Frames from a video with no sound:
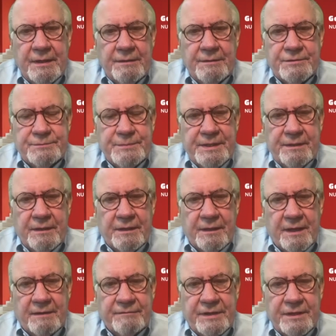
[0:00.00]
there's been a
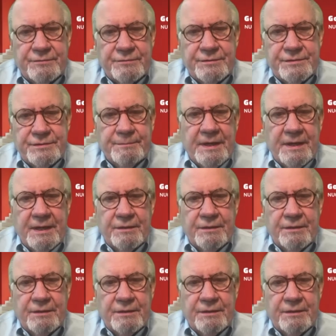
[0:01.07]
lot of interest by